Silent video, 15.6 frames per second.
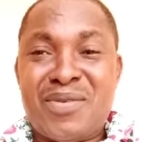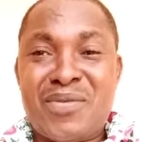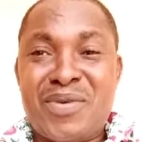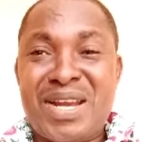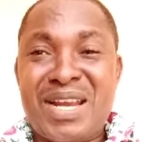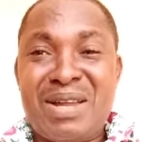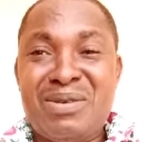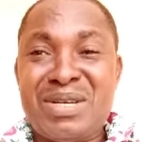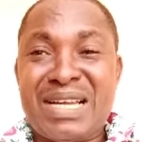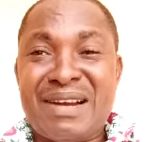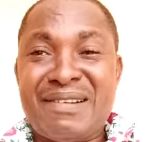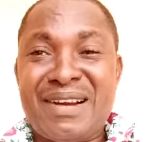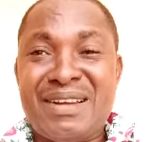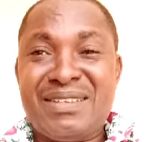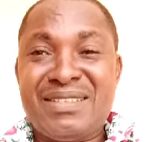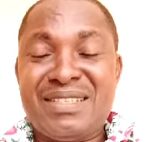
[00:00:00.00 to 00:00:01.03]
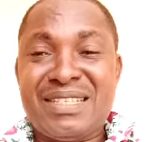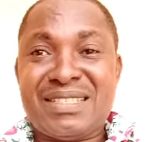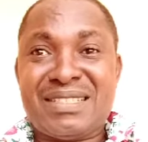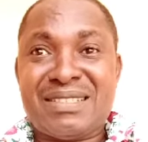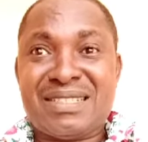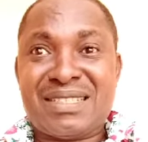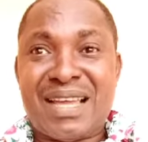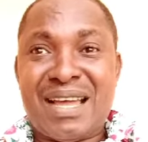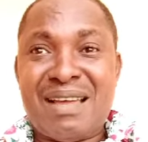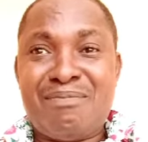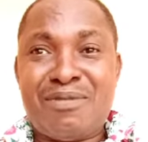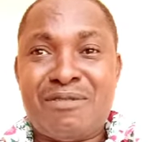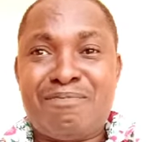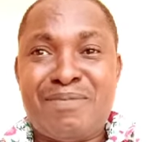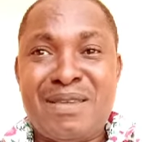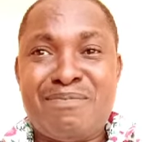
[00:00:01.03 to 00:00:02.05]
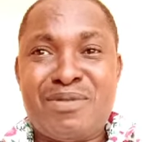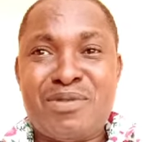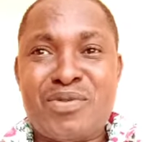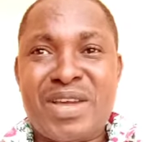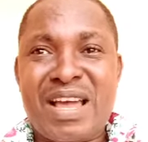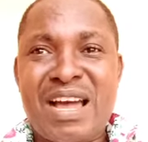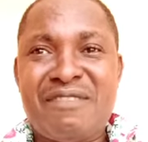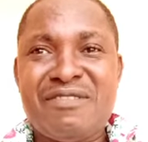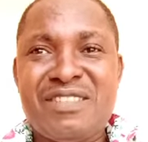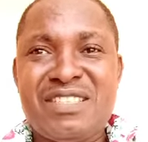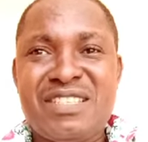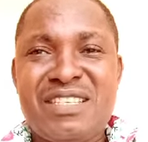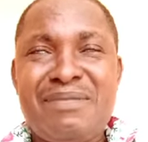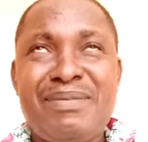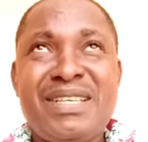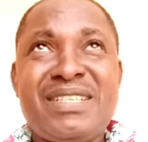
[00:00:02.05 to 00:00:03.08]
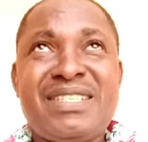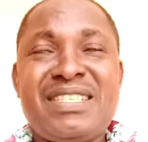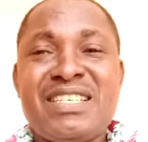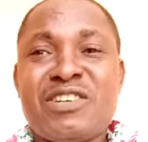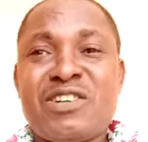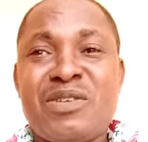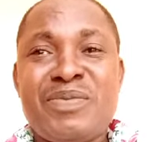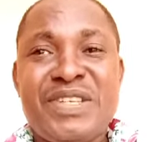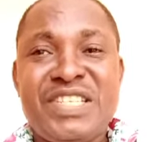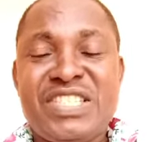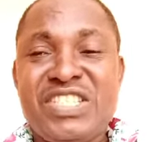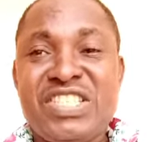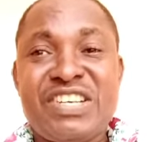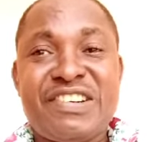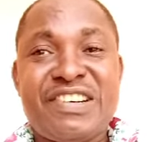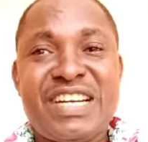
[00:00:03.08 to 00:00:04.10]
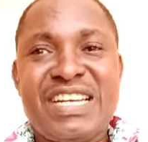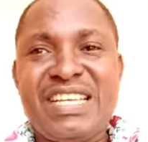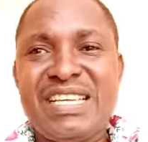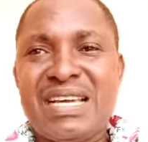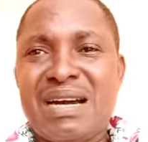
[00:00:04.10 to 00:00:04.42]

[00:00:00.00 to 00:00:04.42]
When I look around the type of people we have in TBC community generally,